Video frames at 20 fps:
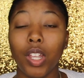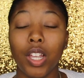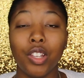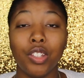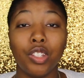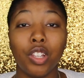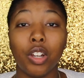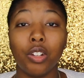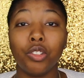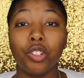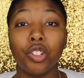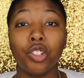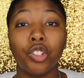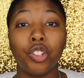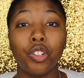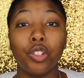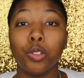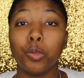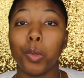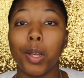So just
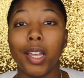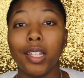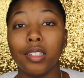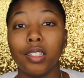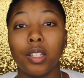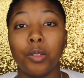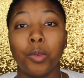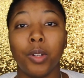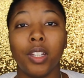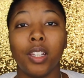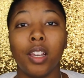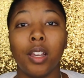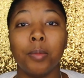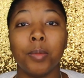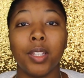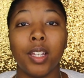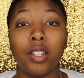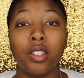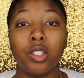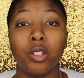choose wisely when it
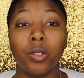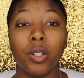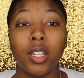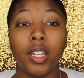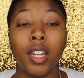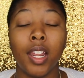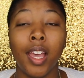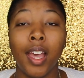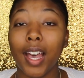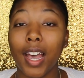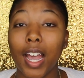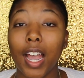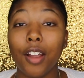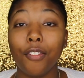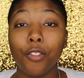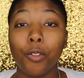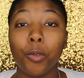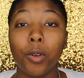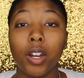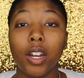comes down to it. I
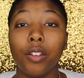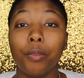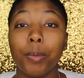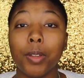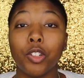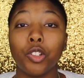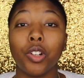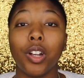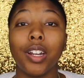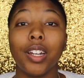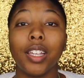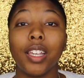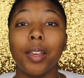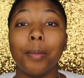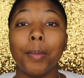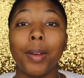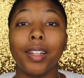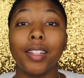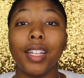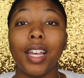for one have been trying to
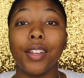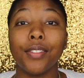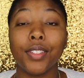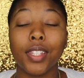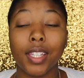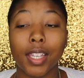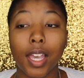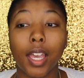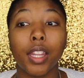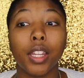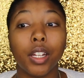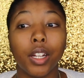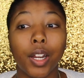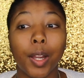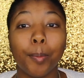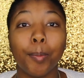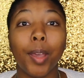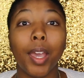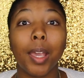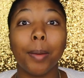get my life together
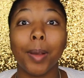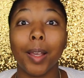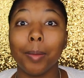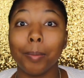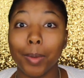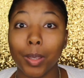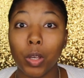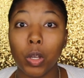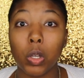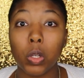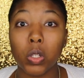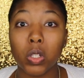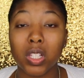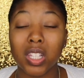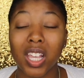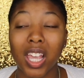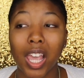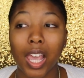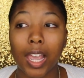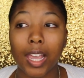and pay my bills
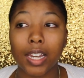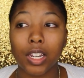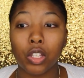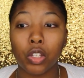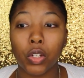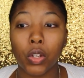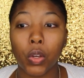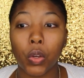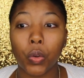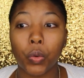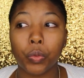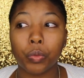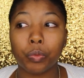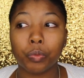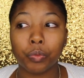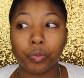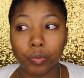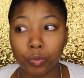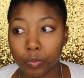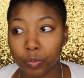and, you know,
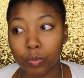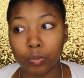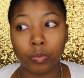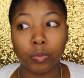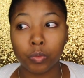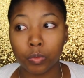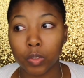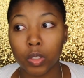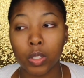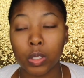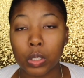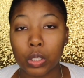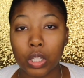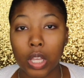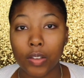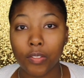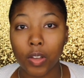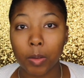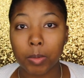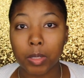
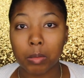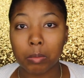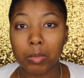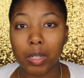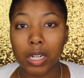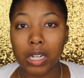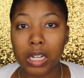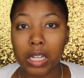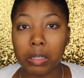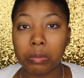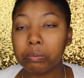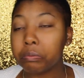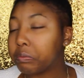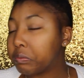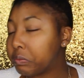save up some money.